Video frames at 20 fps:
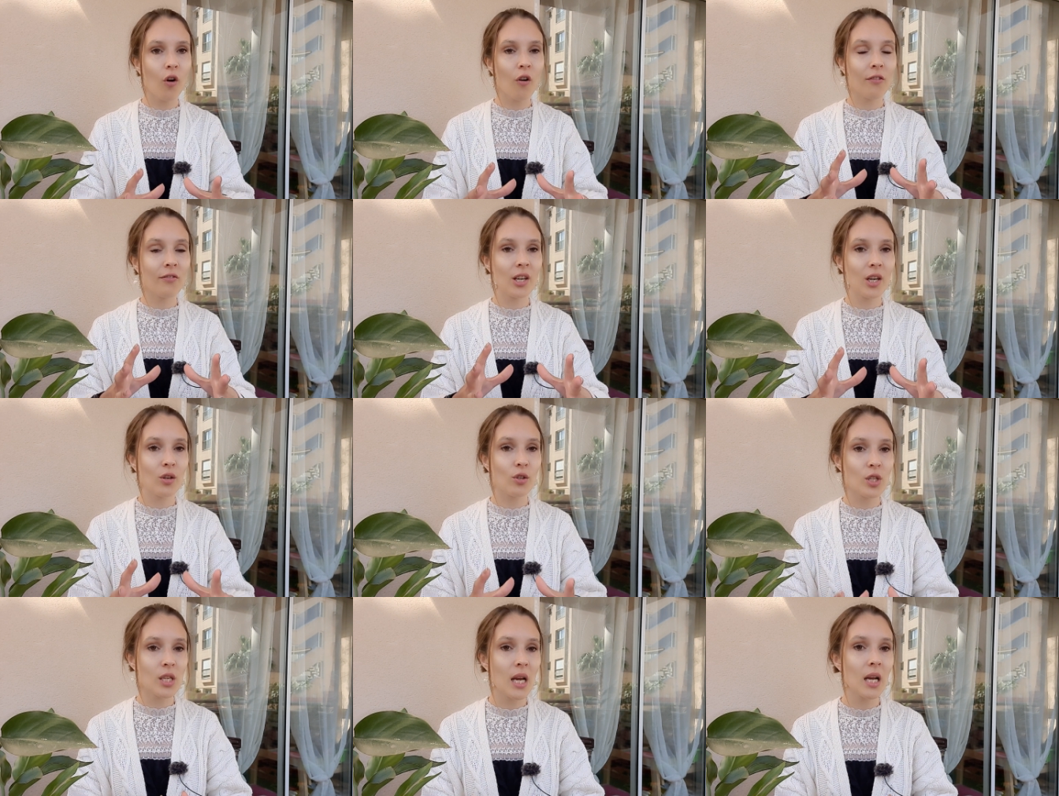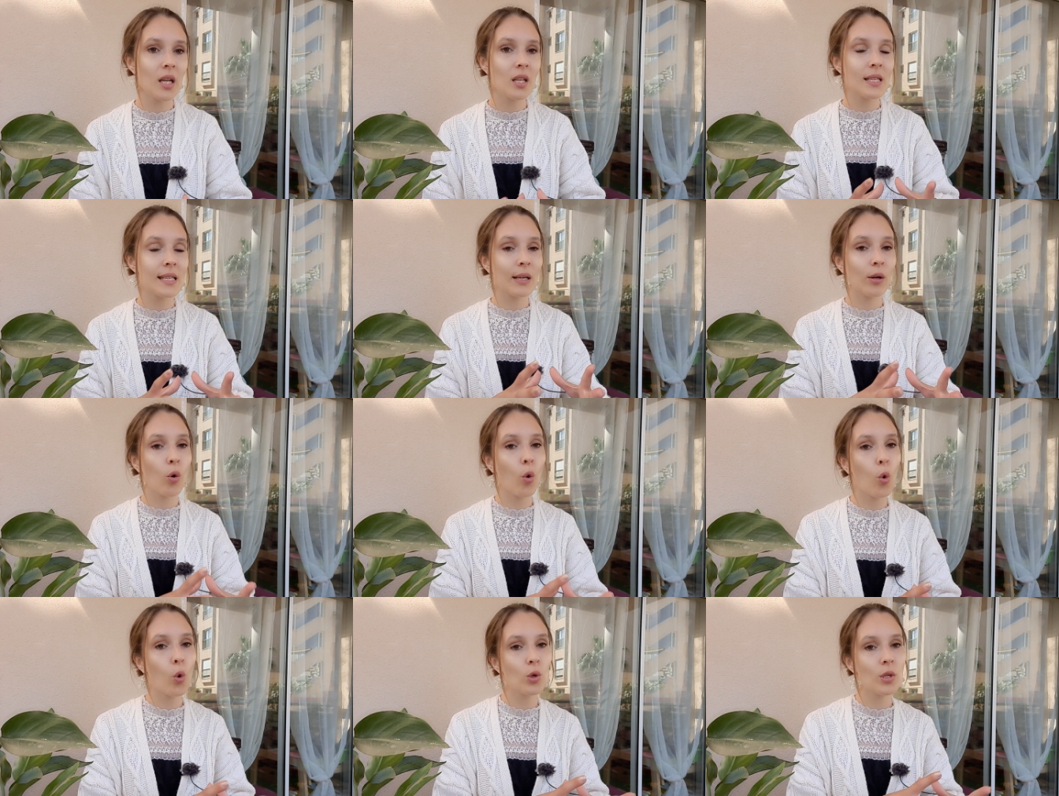of the hotels
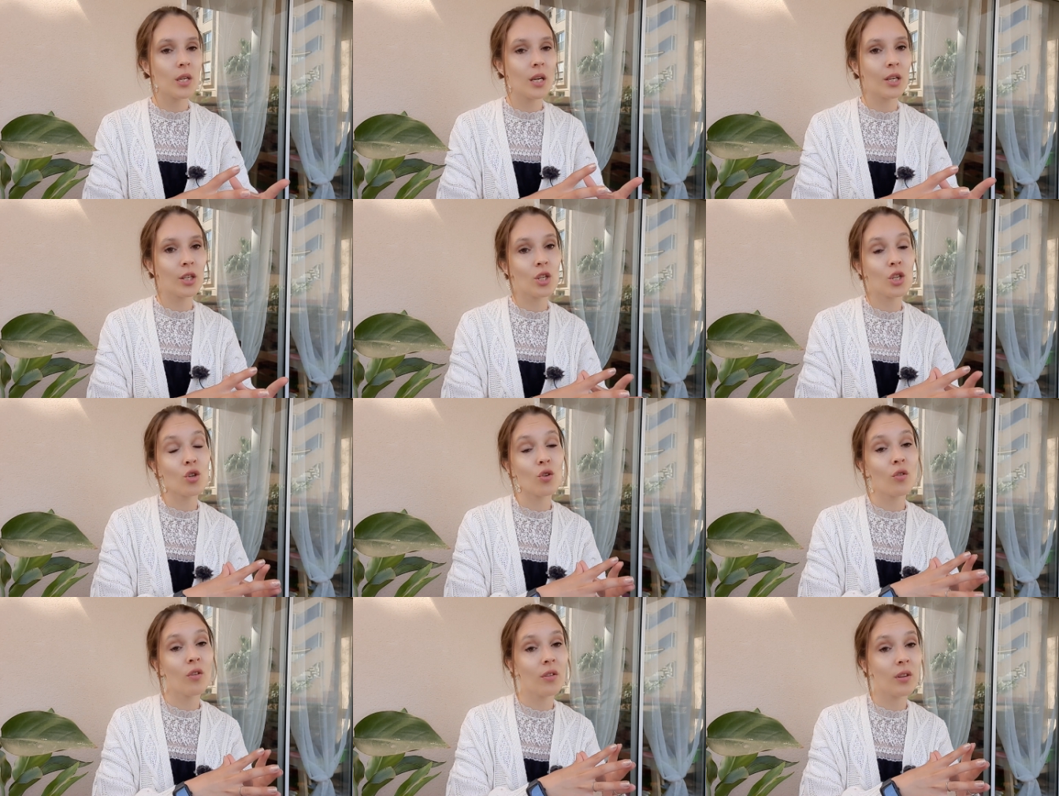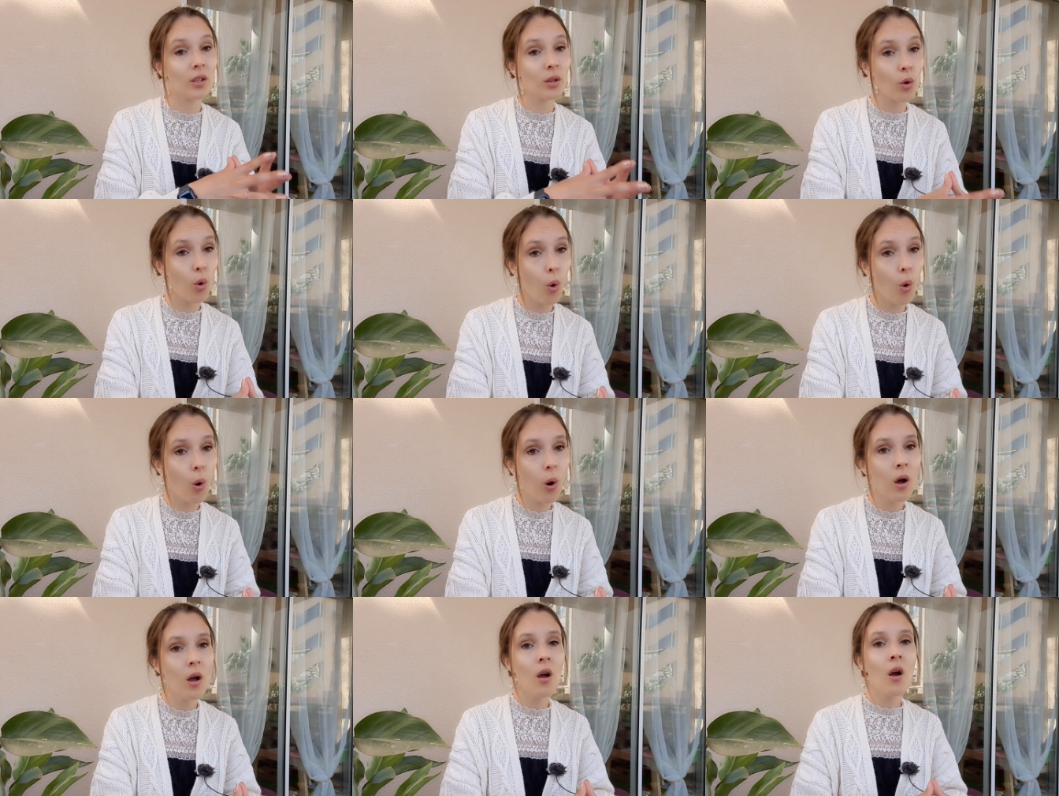according to the
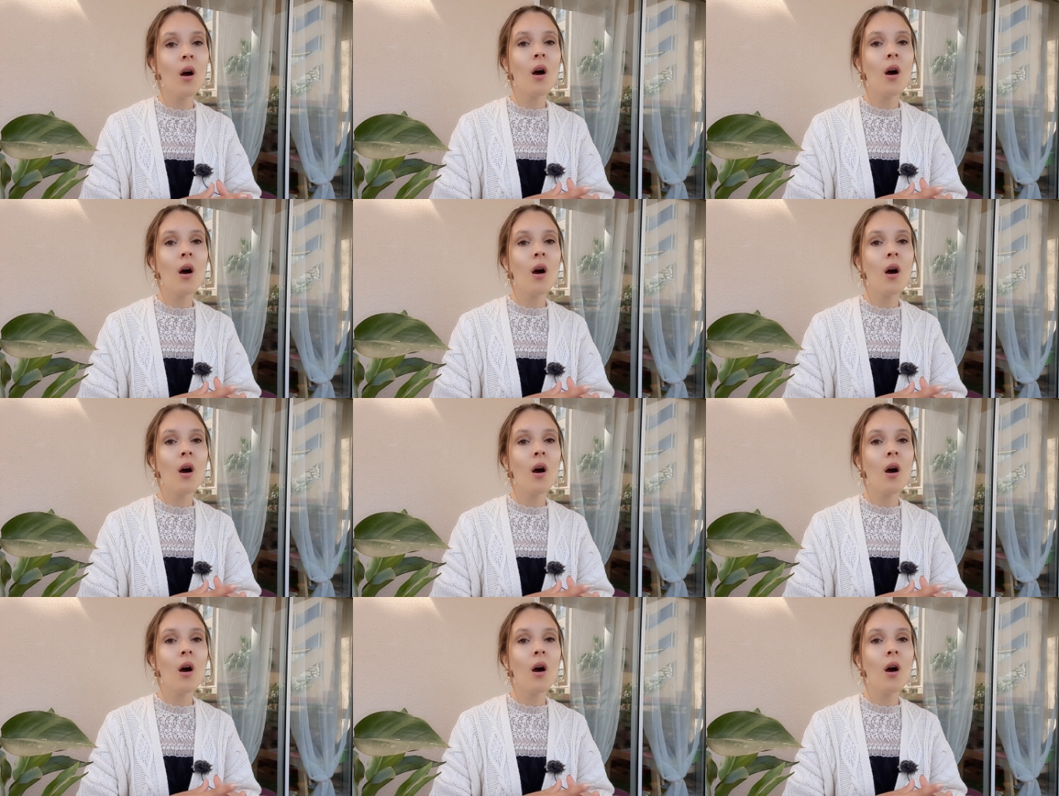law.